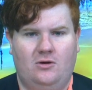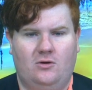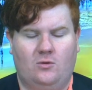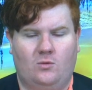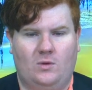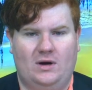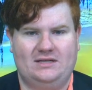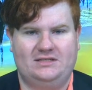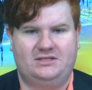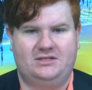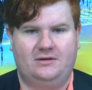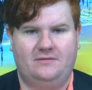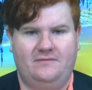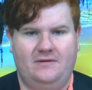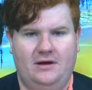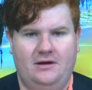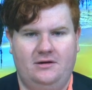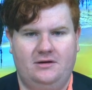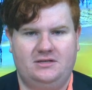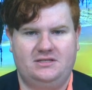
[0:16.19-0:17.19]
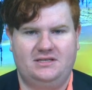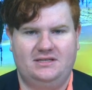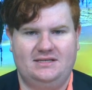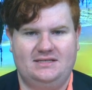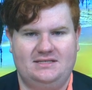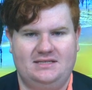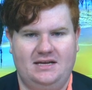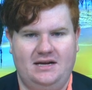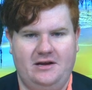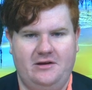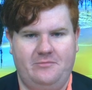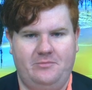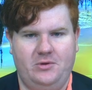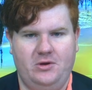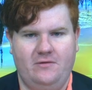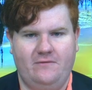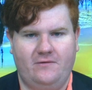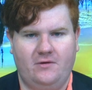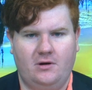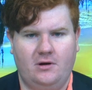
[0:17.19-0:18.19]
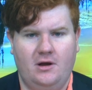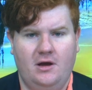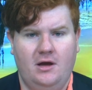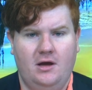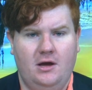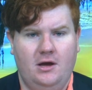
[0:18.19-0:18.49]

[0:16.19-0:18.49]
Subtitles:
Registered voters in the City of Beaufort